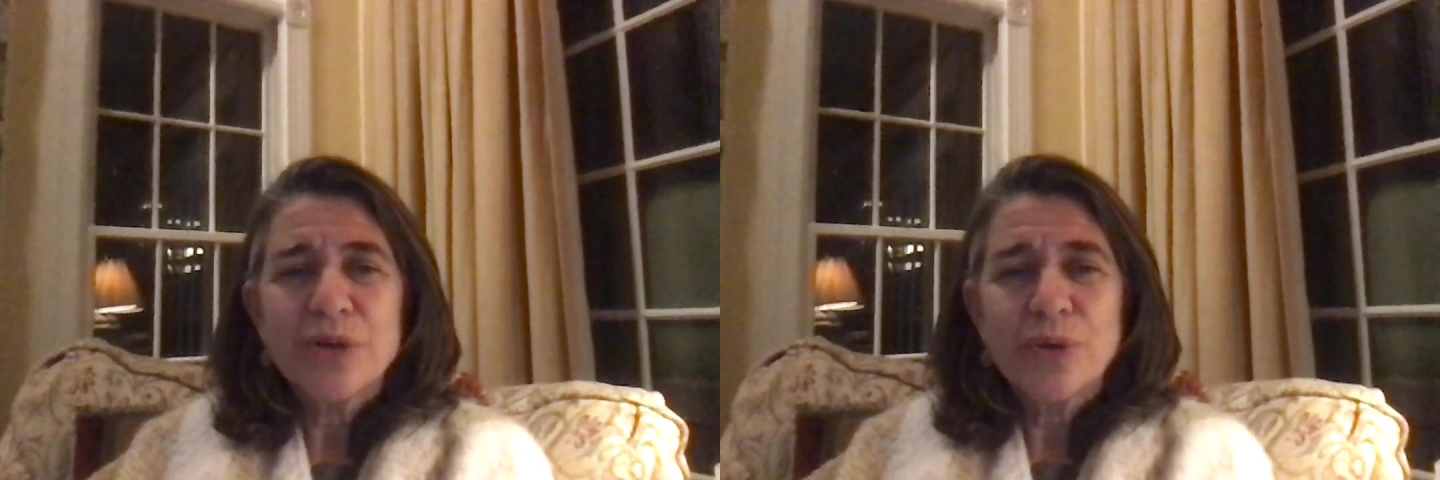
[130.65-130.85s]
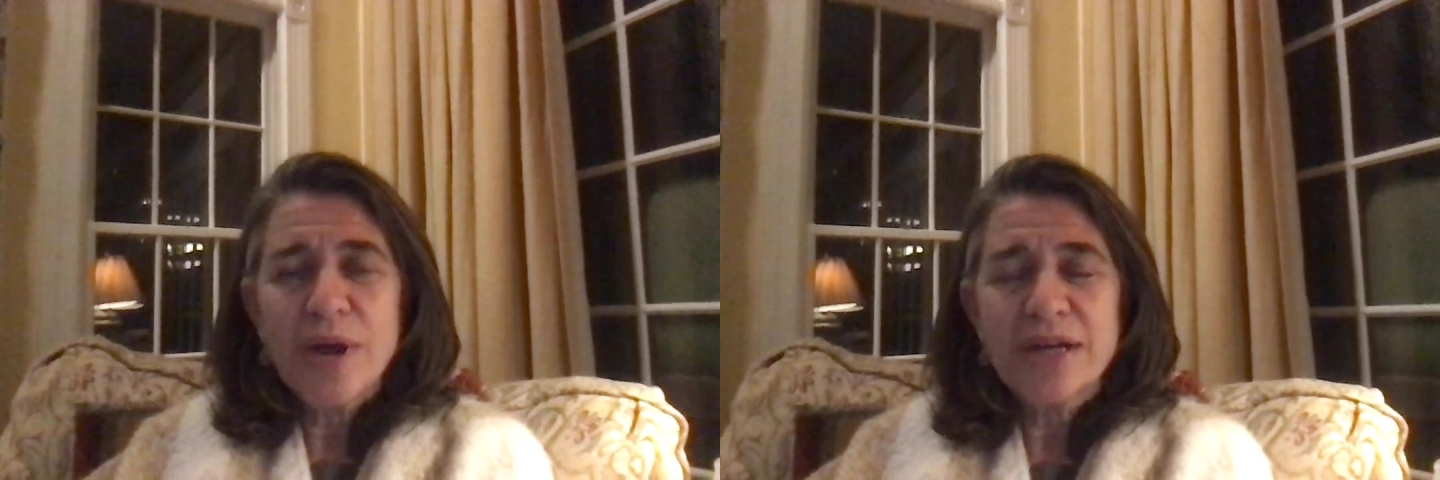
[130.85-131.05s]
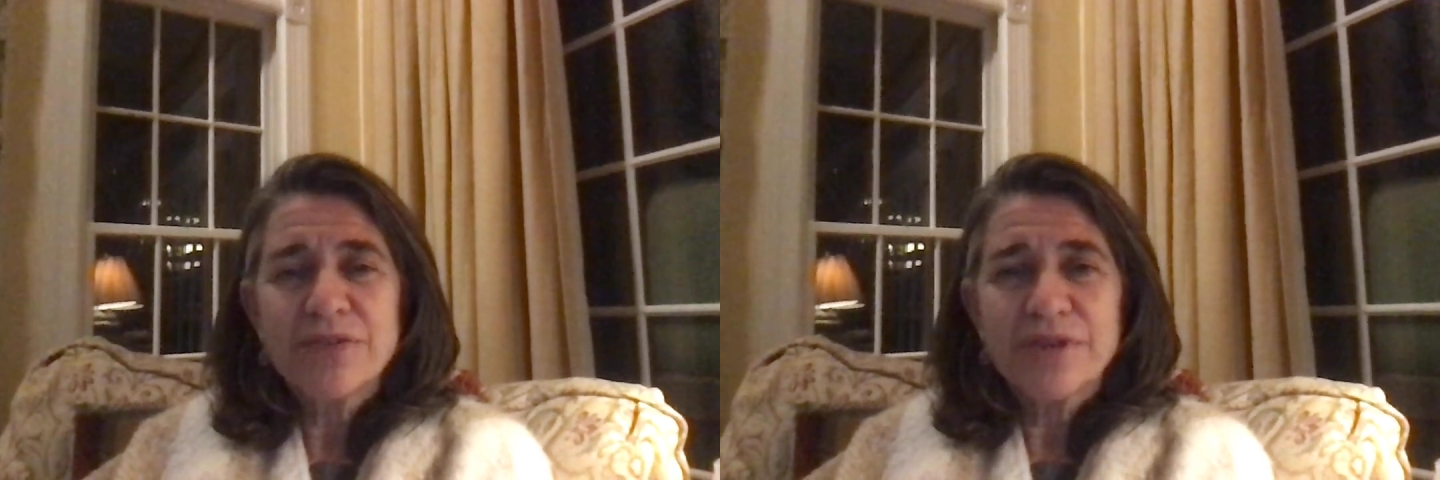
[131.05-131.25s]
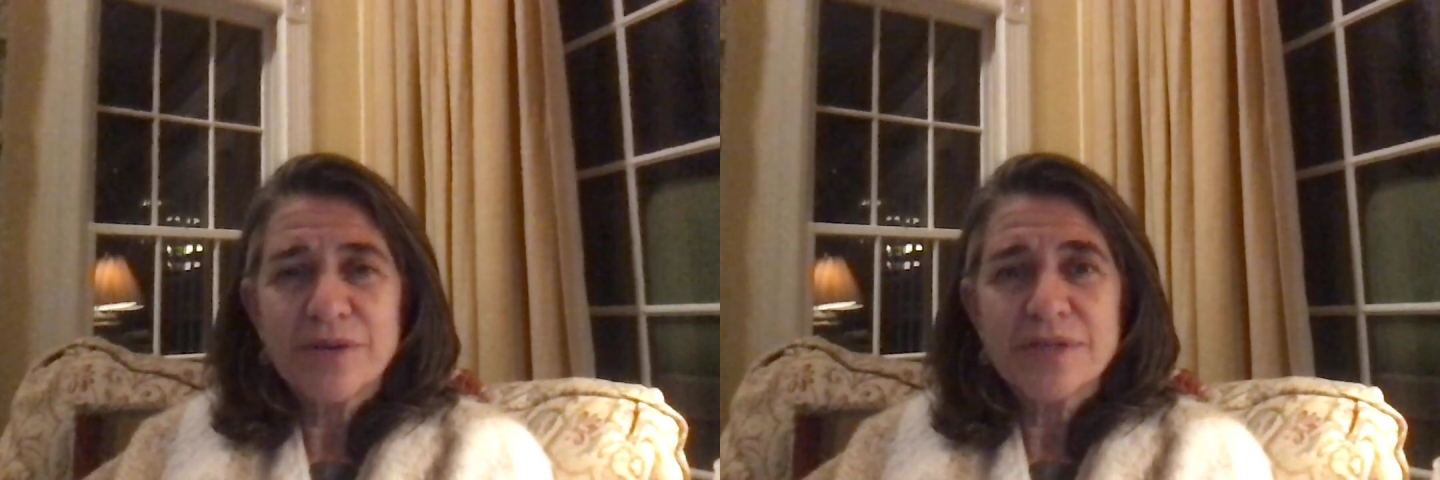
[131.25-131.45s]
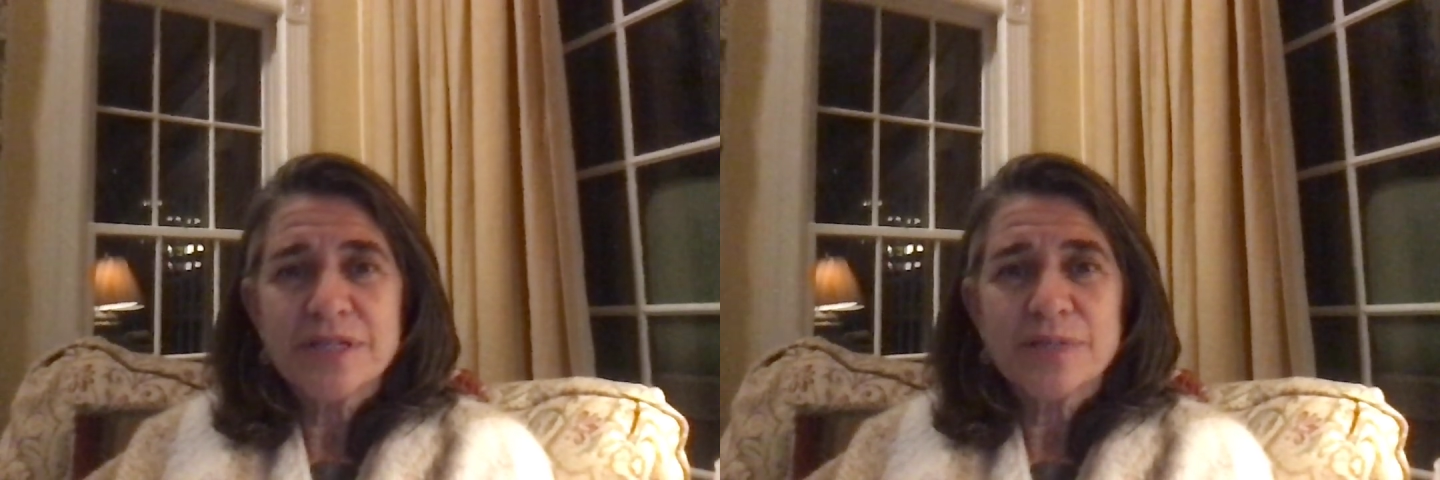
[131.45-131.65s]
who had a
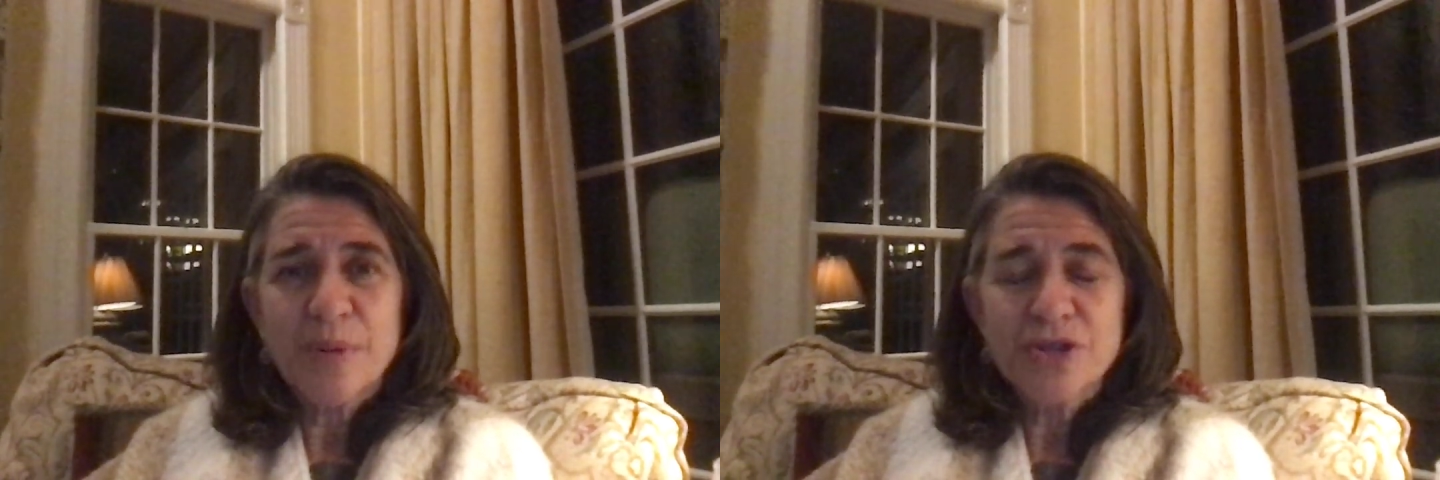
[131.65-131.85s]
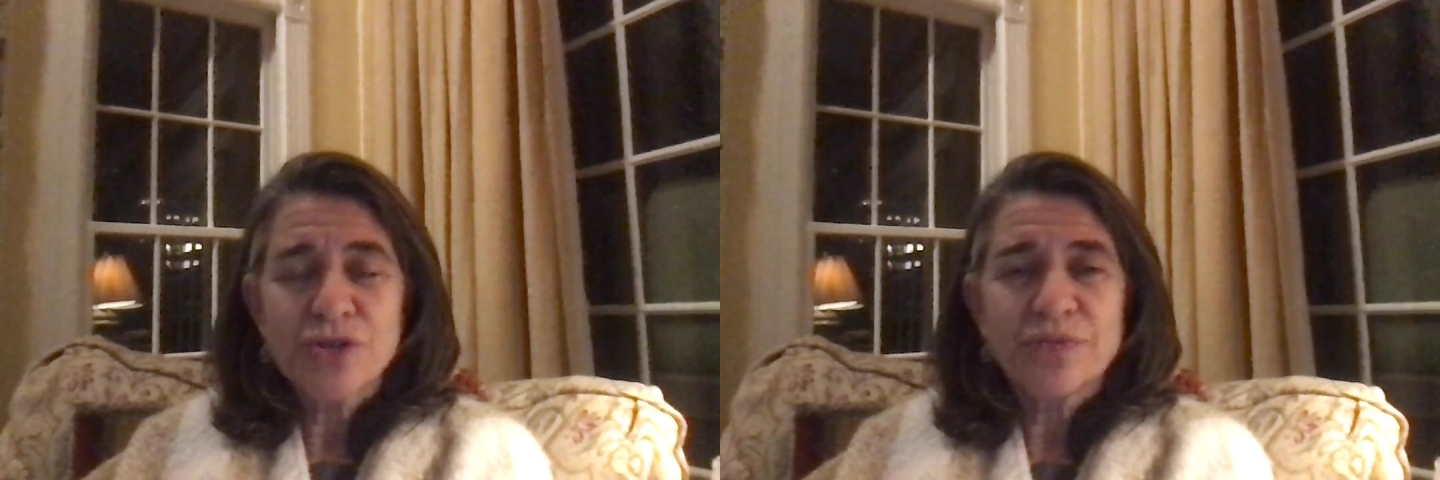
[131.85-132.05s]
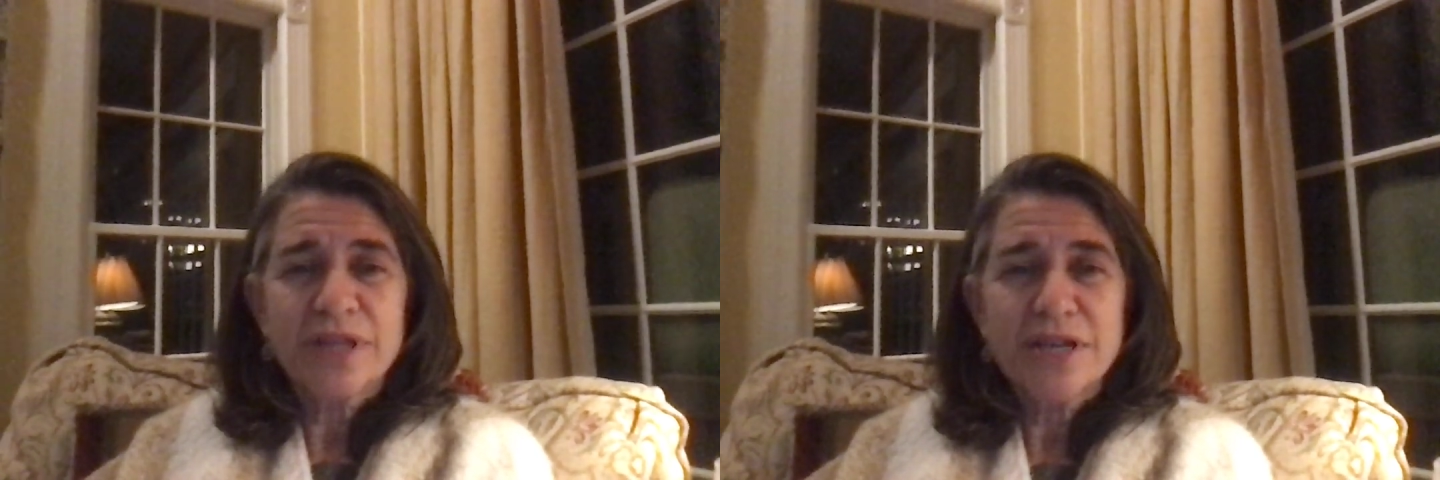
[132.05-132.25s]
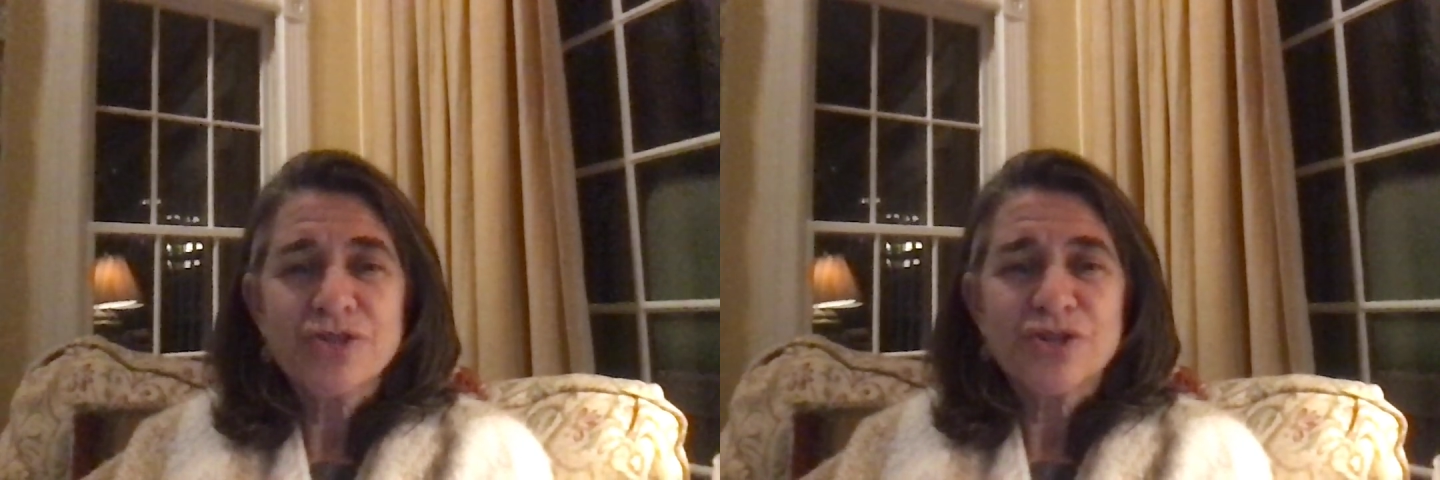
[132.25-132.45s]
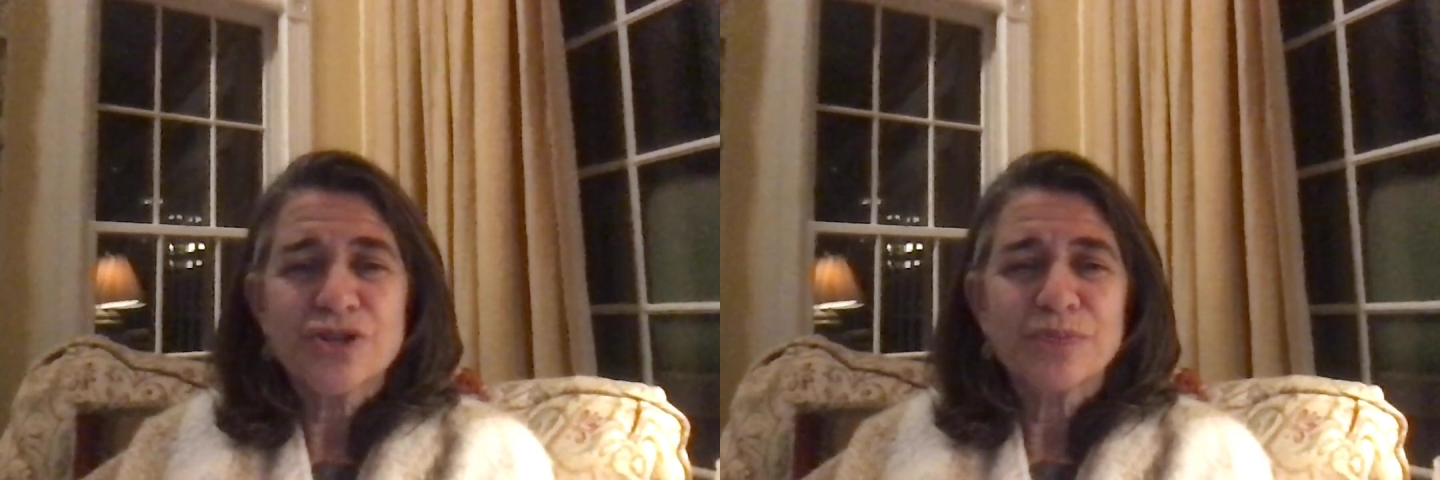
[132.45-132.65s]
very special
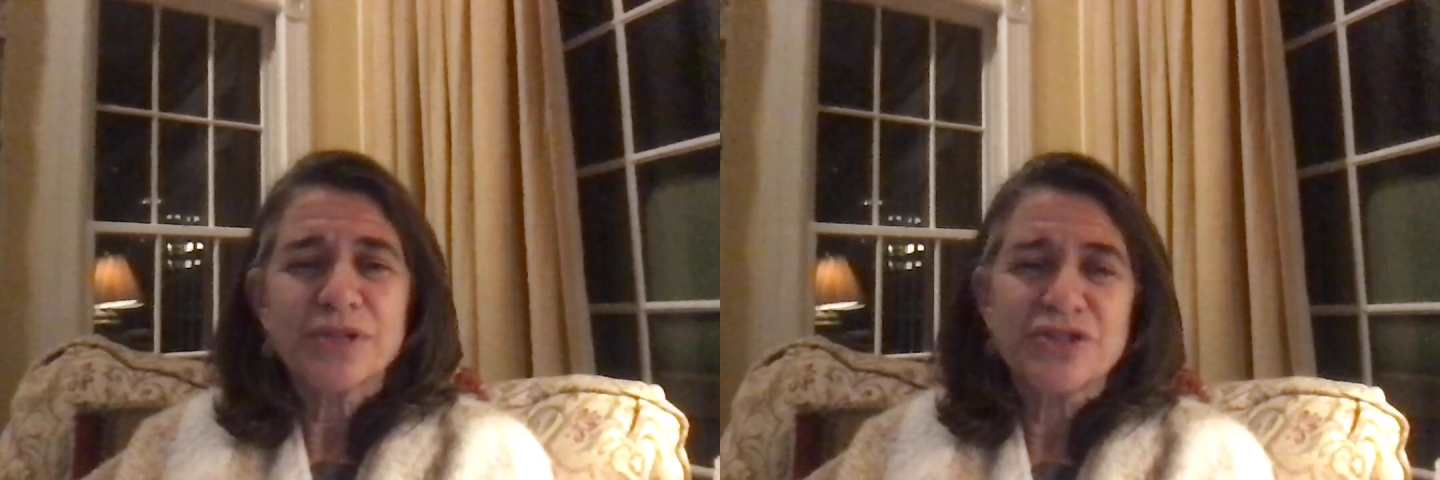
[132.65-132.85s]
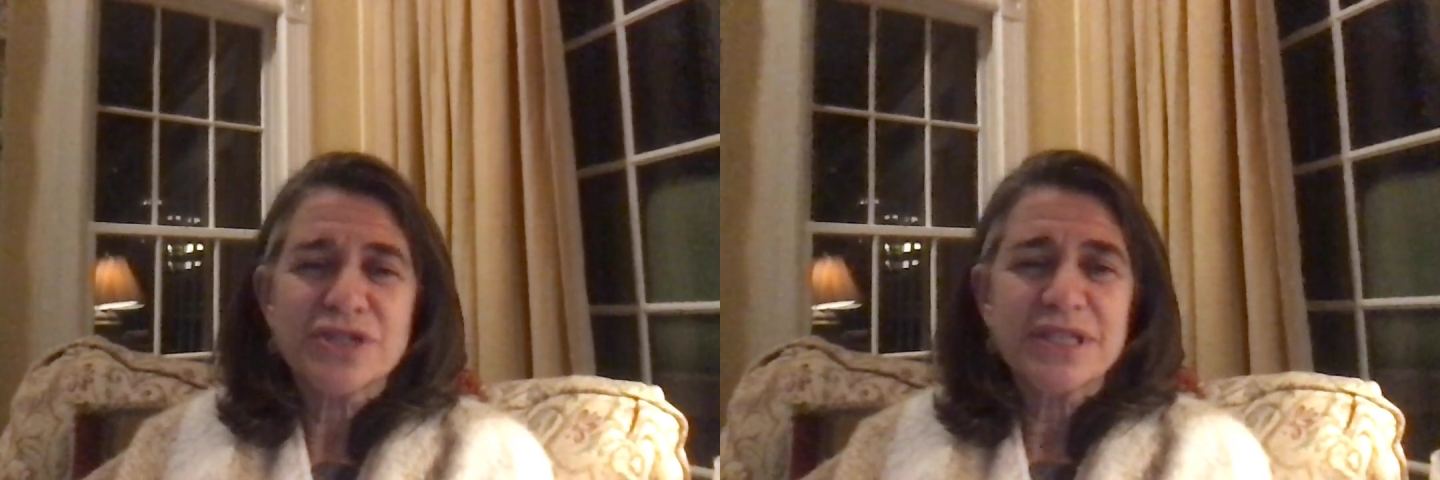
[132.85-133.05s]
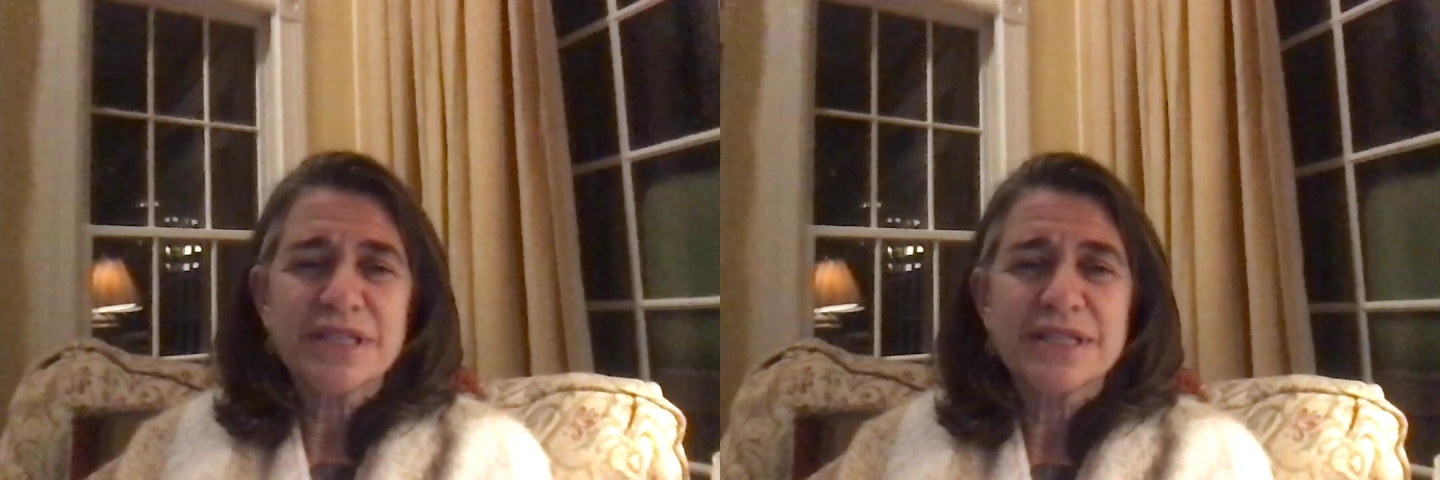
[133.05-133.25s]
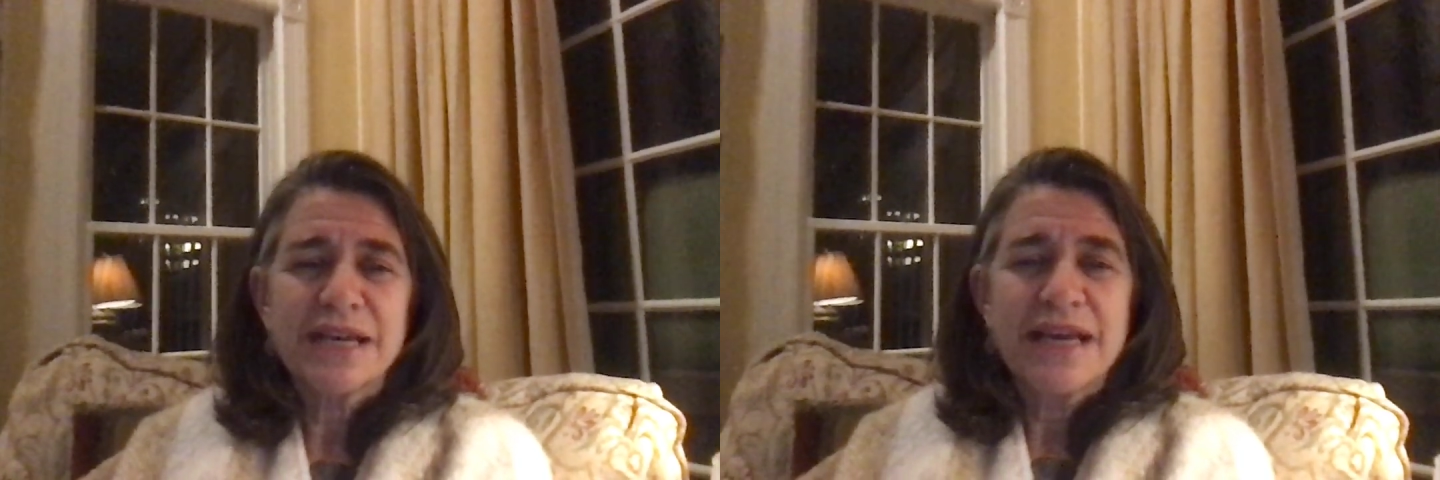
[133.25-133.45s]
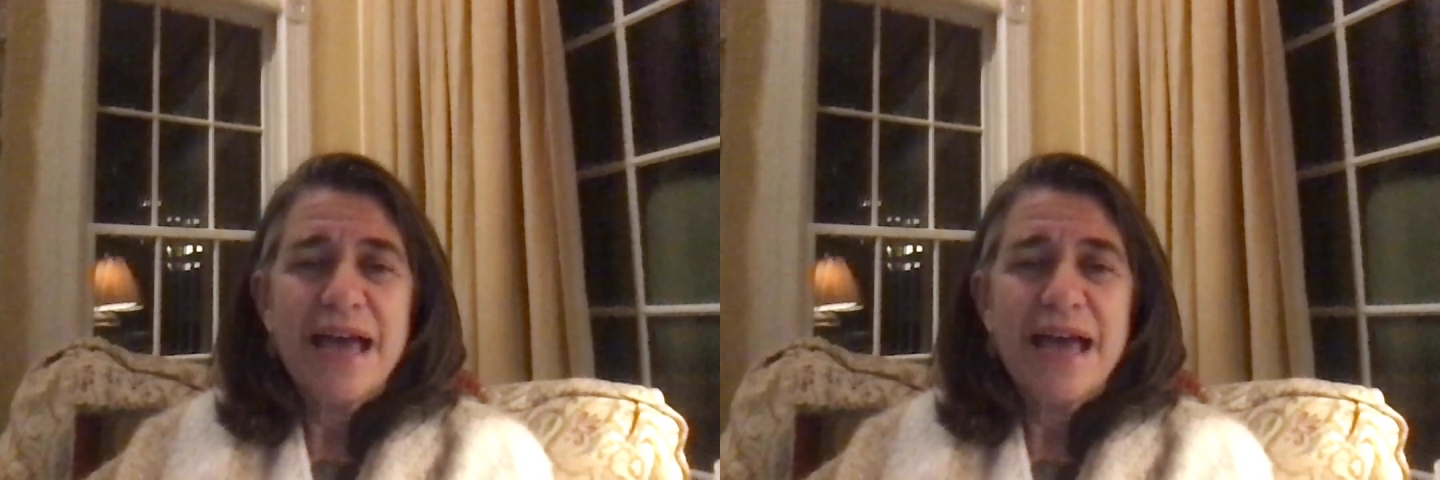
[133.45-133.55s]
relationship to Jesus.